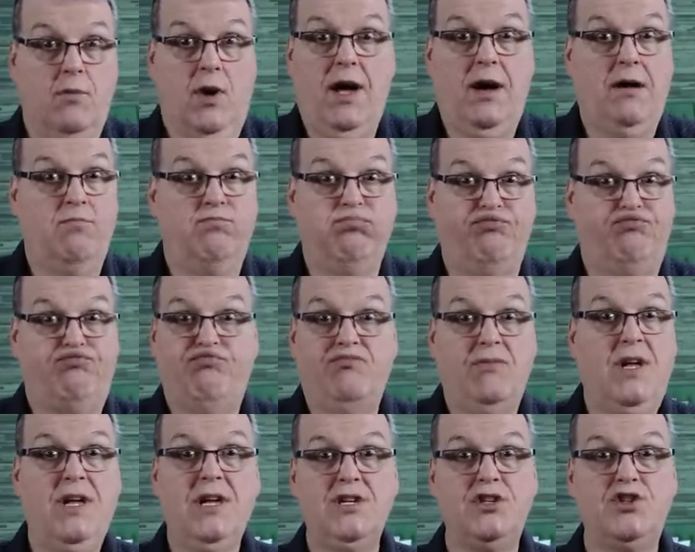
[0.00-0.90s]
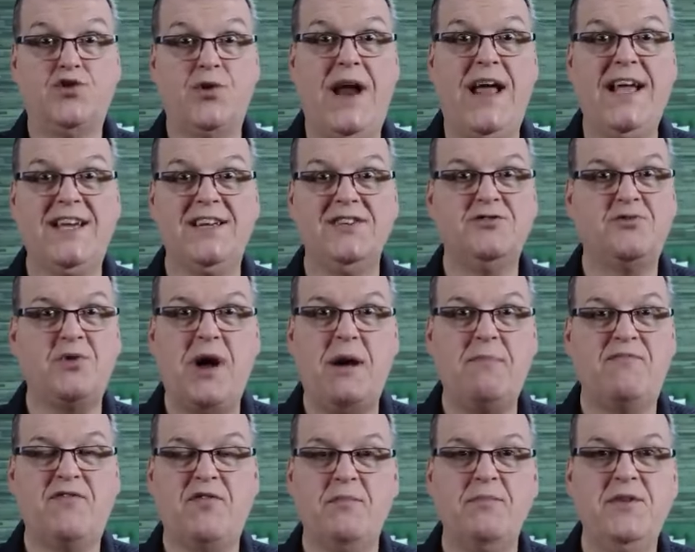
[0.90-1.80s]
Well, drag and
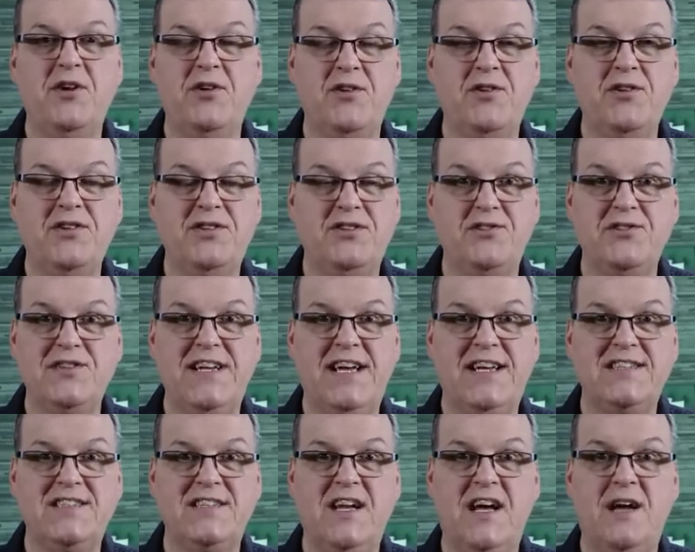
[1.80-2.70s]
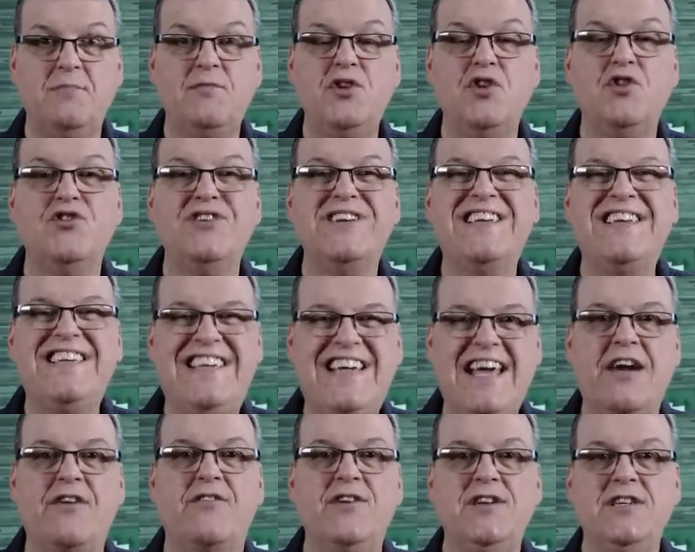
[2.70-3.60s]
drop from your desktop, you're
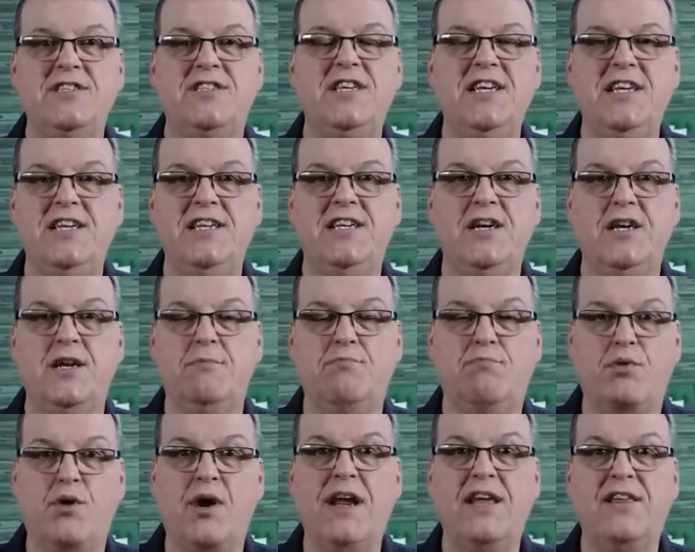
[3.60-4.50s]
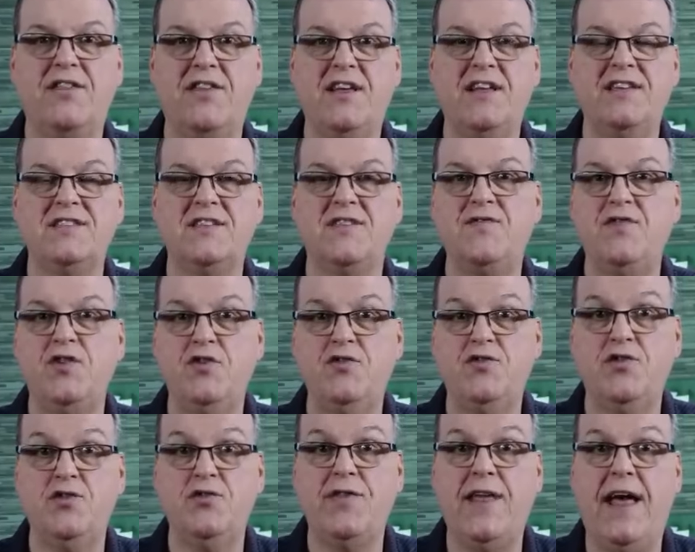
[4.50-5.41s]
guaranteed going to break things if you
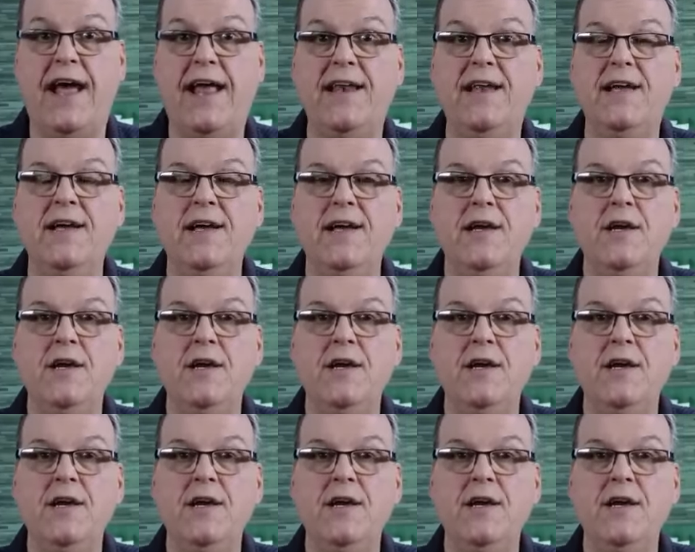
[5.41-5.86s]
do that.